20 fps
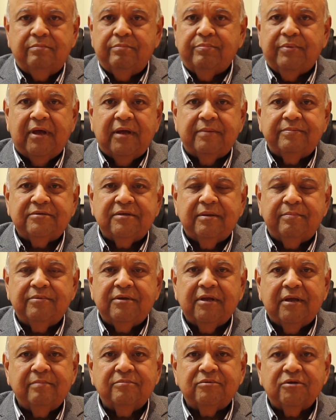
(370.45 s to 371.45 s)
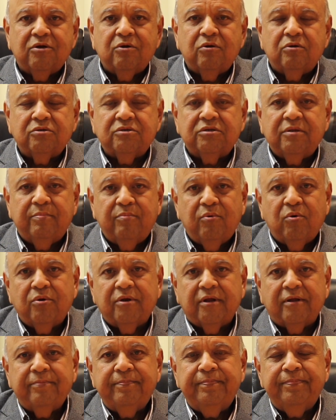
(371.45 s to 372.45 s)
perhaps sometimes across the
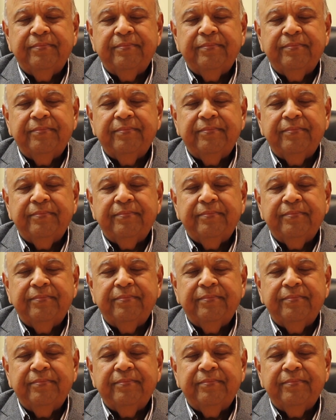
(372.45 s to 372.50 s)
border,